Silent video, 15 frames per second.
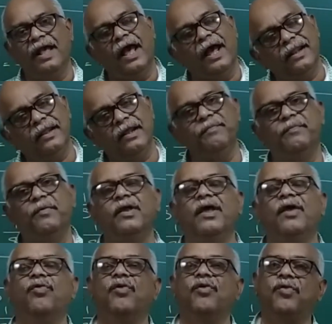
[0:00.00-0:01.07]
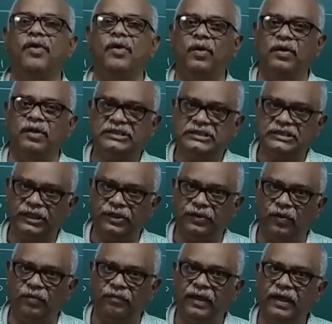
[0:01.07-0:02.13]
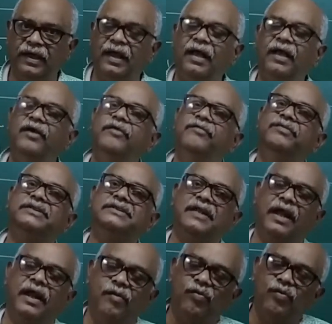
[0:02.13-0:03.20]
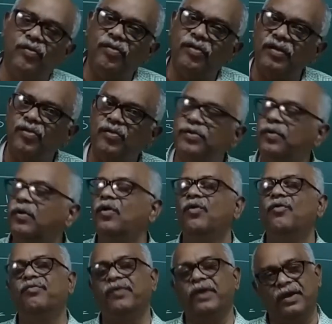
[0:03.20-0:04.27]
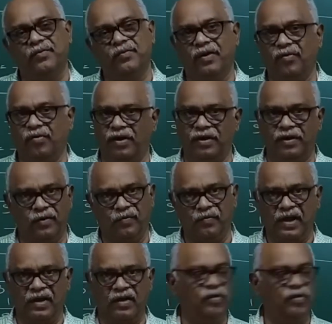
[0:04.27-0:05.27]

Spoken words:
and then put S is equal to j omega, which transfers this into frequency domain.